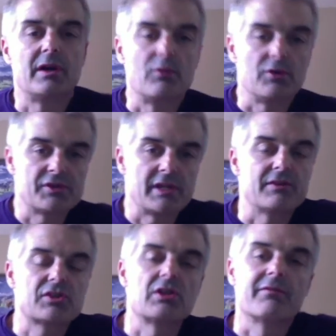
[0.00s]
uh, we'll
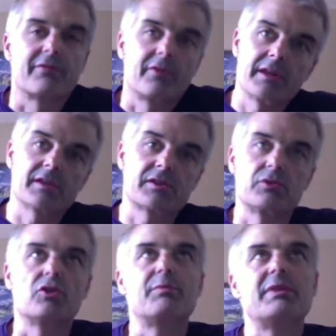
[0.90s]
save. It's converting this
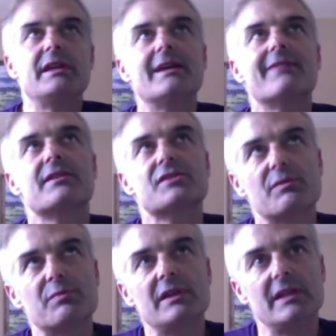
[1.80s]
into a PDF because
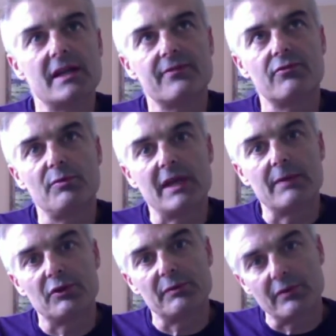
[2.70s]
the PDF will be
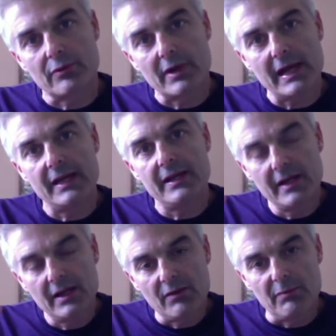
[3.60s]
able to be read
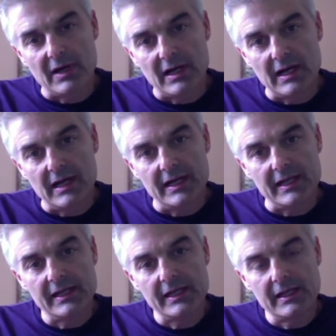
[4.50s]

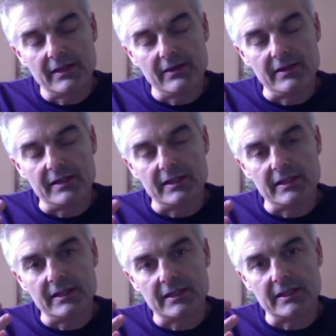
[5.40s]
by
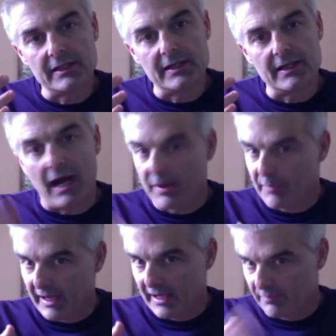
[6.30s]
the uh,
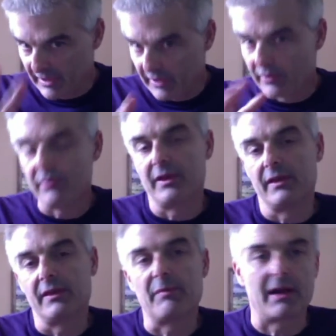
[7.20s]
iPad better
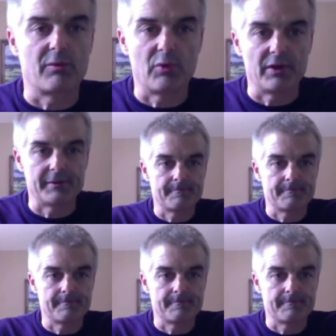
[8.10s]
than the PowerPoint.